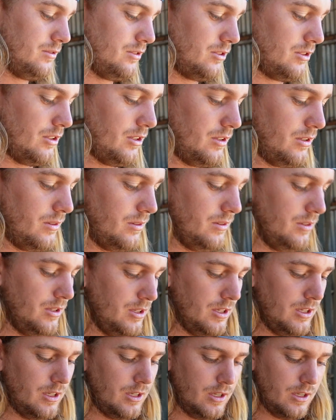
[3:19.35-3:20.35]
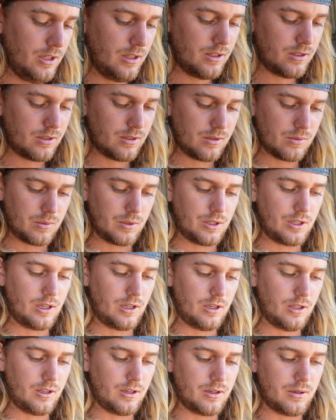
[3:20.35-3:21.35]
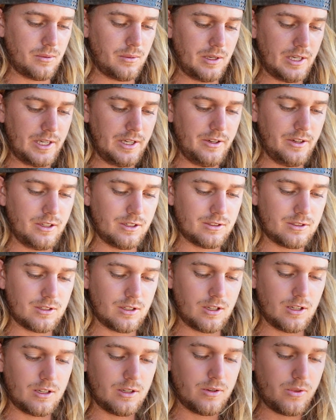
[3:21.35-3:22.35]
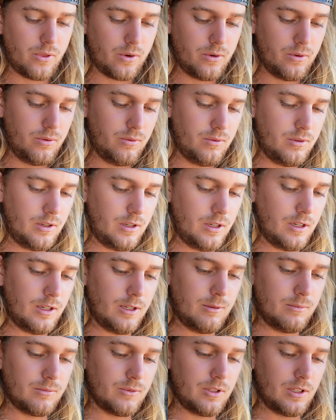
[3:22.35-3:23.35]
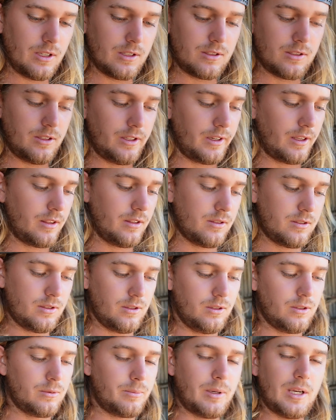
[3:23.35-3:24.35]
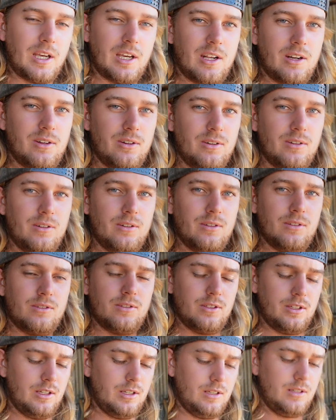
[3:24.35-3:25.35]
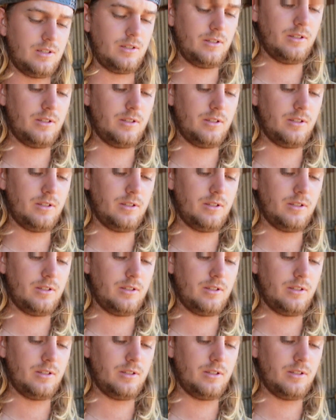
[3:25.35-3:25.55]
So this is where all our wiring is going to go through to get to like the solar panels and all